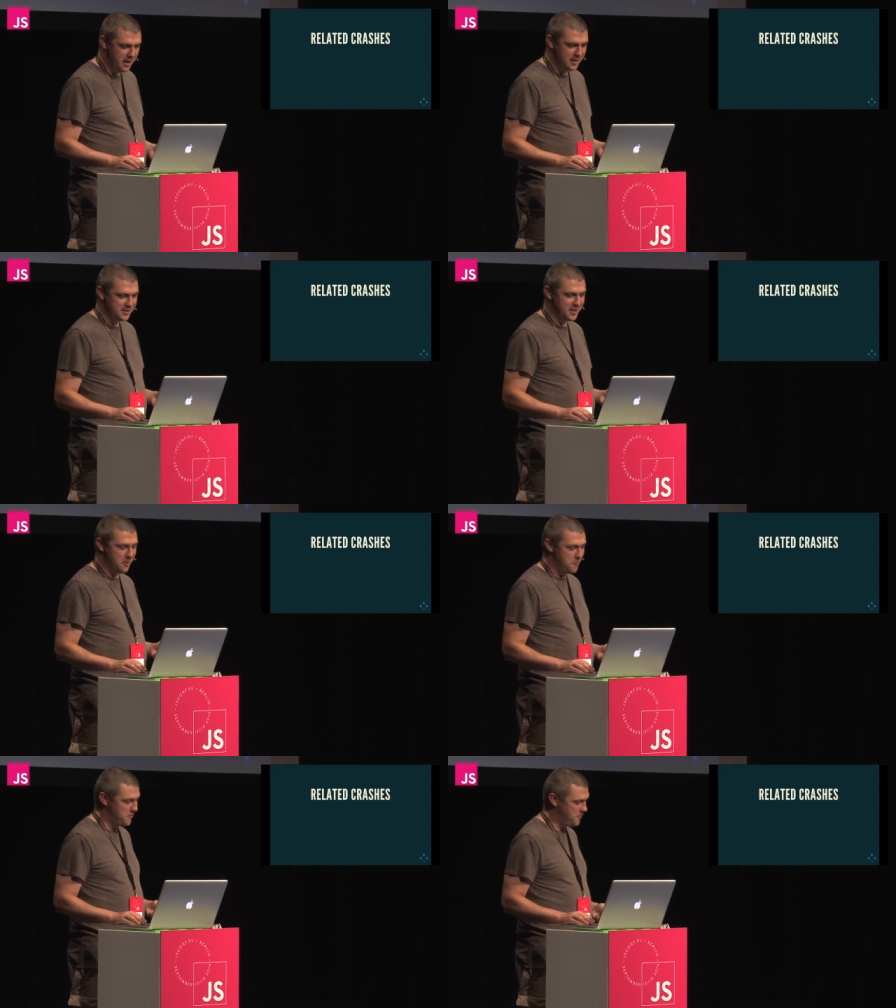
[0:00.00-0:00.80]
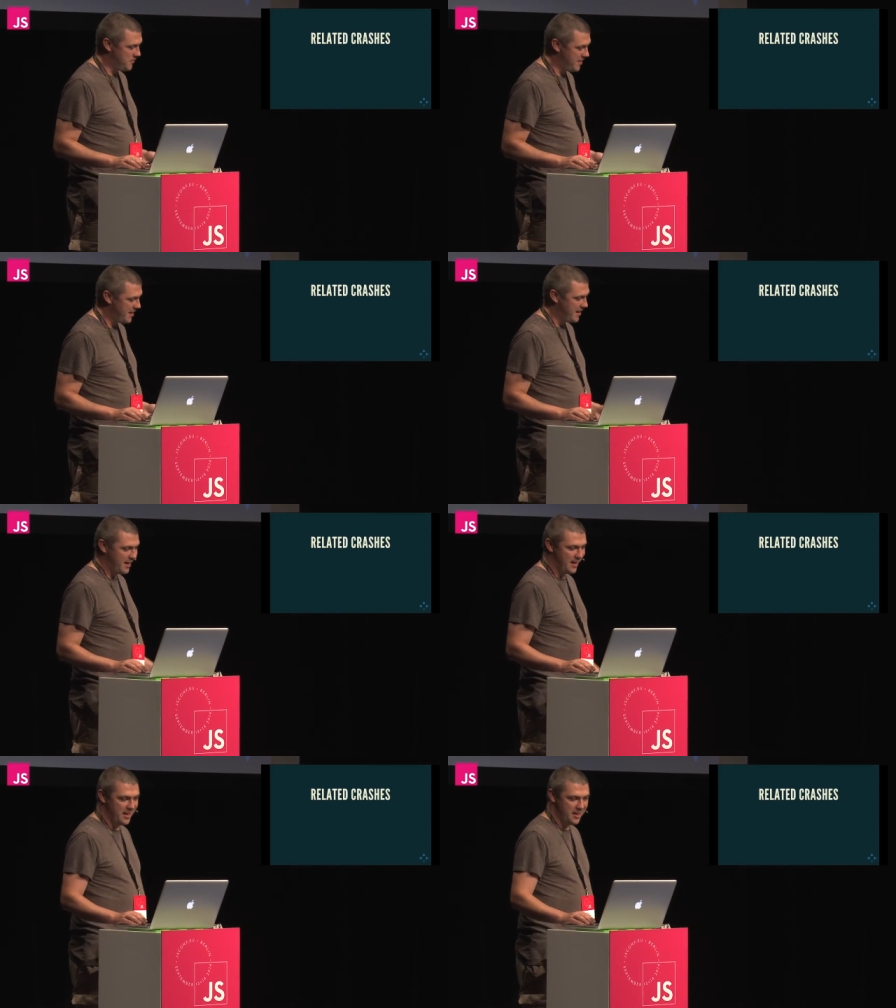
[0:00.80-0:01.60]
so,
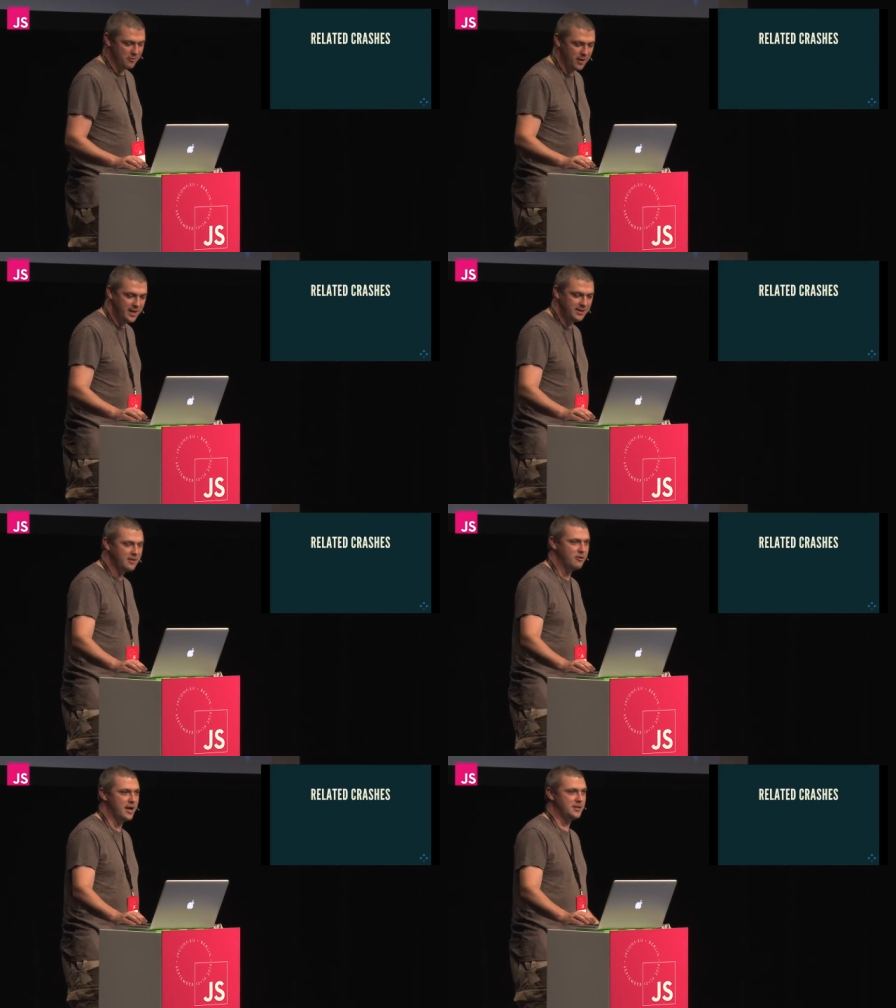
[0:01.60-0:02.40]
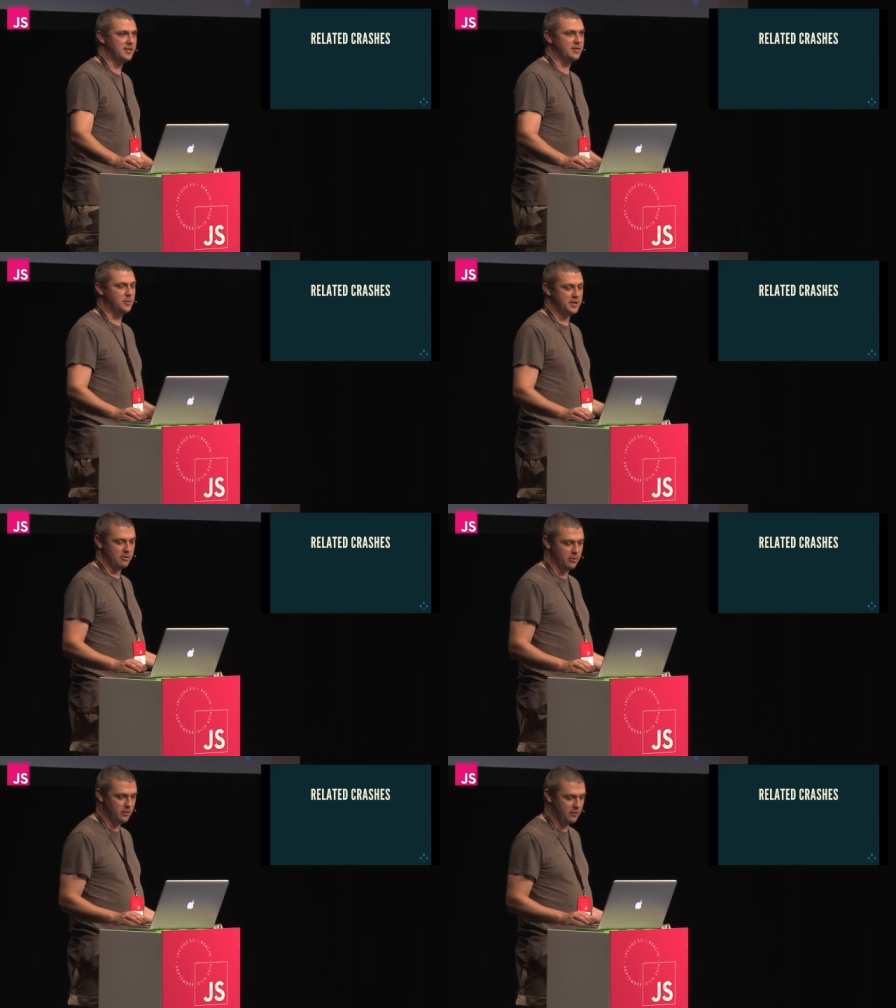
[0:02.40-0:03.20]
the related crashes, which
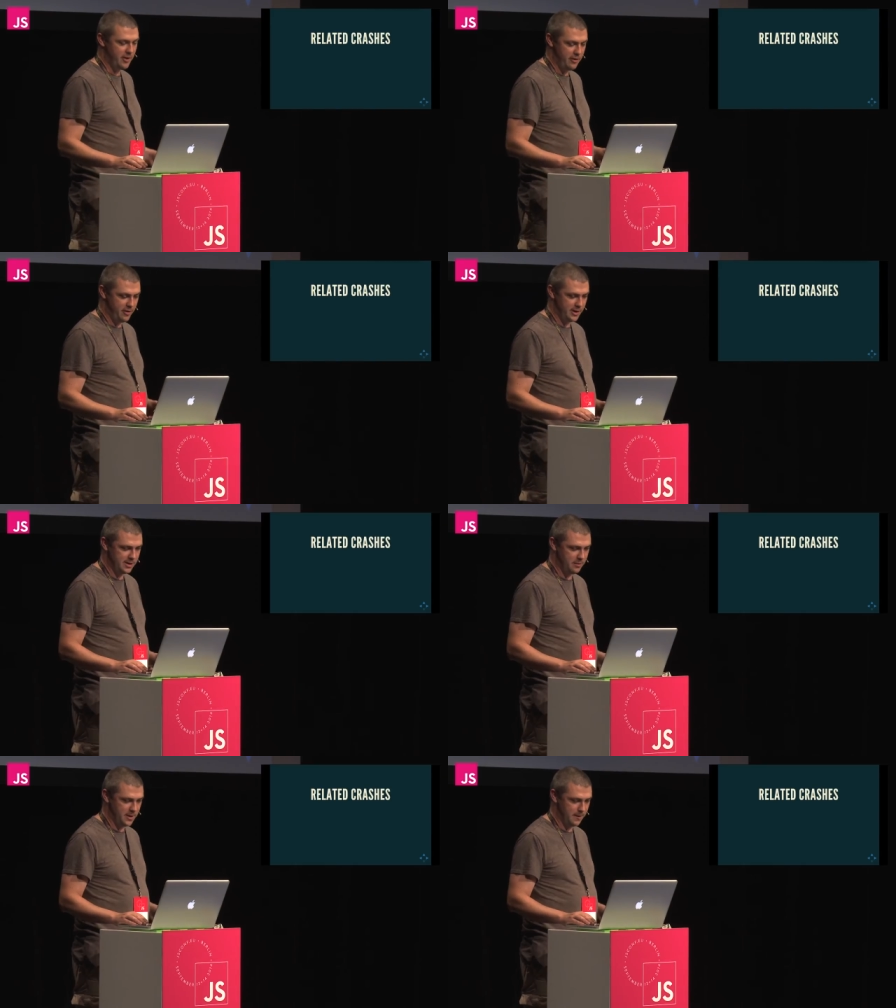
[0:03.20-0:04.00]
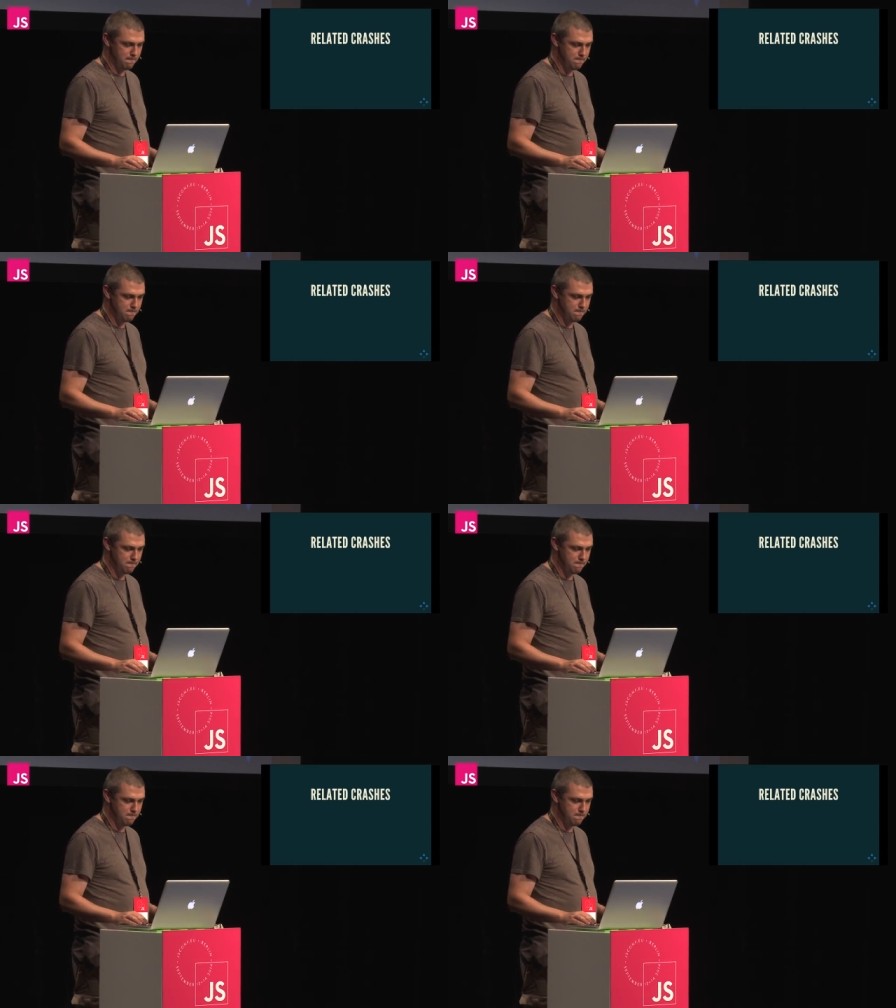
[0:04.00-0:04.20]
are all very, very similar,